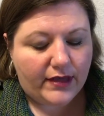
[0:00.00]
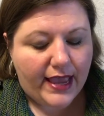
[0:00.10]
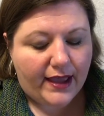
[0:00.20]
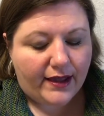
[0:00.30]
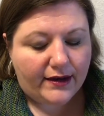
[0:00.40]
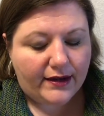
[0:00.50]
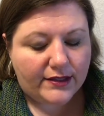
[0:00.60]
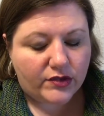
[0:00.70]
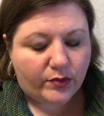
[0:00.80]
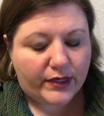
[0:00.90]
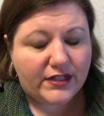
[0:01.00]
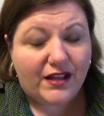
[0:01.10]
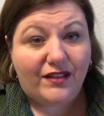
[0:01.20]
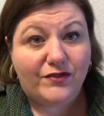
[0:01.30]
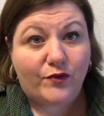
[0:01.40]
and it's a
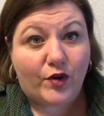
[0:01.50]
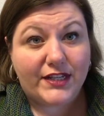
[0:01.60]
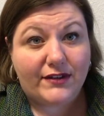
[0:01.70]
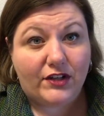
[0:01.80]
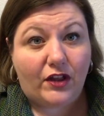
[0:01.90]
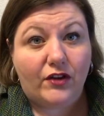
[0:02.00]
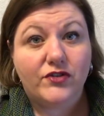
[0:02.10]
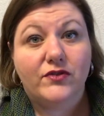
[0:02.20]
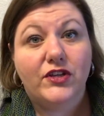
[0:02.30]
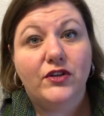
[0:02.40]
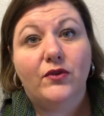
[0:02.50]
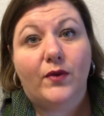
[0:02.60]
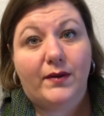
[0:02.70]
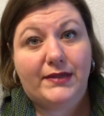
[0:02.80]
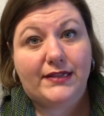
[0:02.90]
retail of $47, so you don't
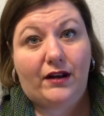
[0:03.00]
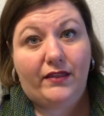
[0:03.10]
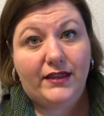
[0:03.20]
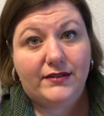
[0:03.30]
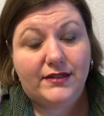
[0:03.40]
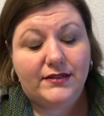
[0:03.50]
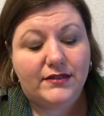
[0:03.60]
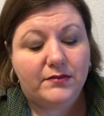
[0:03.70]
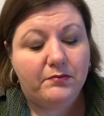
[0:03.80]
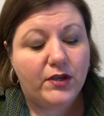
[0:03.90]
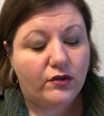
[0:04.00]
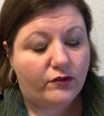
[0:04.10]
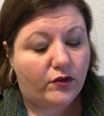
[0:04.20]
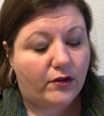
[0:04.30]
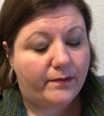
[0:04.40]
want to miss out on this. This is
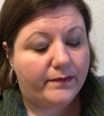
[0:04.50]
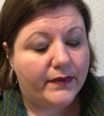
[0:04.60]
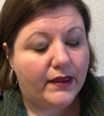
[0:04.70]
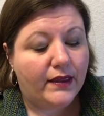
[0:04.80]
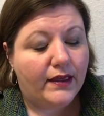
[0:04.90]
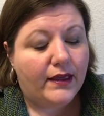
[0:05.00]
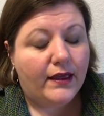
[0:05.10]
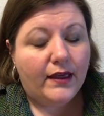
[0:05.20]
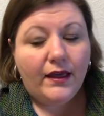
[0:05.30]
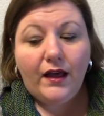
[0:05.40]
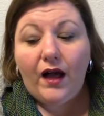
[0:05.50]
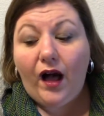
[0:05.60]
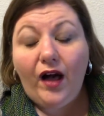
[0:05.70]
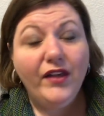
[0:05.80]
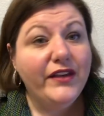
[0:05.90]
beautiful.
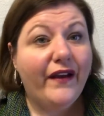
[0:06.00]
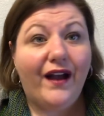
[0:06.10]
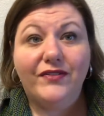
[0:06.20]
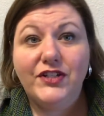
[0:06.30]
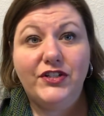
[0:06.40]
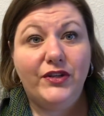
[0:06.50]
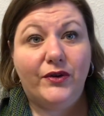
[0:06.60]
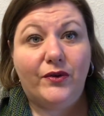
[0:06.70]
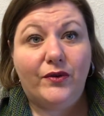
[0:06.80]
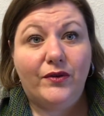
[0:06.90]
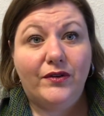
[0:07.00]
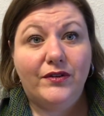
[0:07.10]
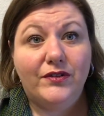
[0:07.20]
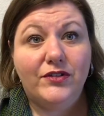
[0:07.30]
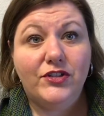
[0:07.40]
All you have to do
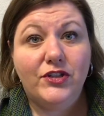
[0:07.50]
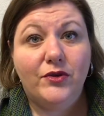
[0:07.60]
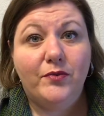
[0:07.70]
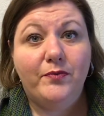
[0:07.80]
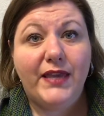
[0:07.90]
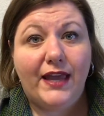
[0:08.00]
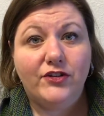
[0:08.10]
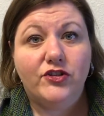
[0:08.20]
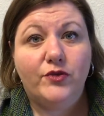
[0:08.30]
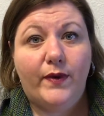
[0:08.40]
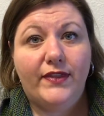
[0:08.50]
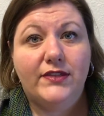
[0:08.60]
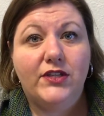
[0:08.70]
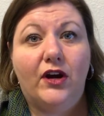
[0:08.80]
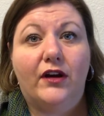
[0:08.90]
to be entered to win
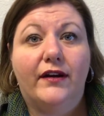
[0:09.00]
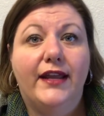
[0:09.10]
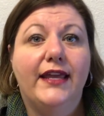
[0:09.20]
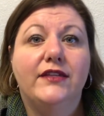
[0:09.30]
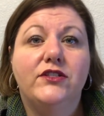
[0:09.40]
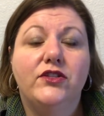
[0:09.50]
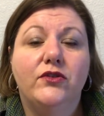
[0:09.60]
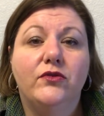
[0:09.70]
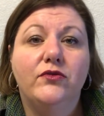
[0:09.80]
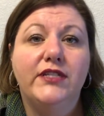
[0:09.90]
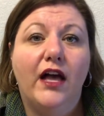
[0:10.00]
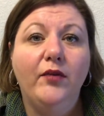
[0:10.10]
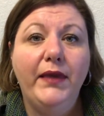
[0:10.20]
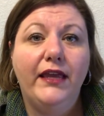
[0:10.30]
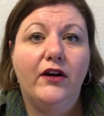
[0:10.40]
this yarn is to
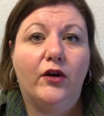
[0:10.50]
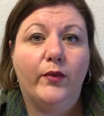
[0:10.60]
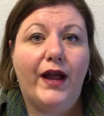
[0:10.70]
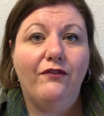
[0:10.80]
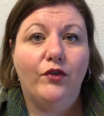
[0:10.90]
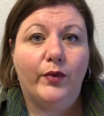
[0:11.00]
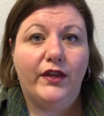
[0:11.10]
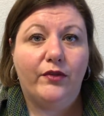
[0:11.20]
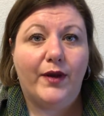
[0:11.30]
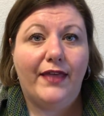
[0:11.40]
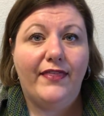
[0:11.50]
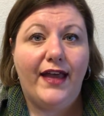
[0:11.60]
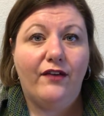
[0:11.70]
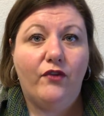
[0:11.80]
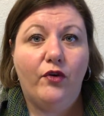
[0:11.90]
tell me in our Ravelry thread,
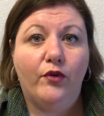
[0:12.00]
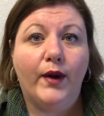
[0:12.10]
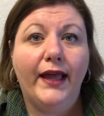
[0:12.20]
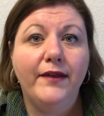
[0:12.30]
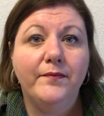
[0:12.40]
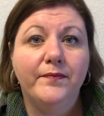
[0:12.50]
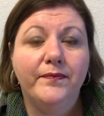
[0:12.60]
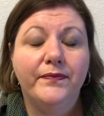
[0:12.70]
the FO thread,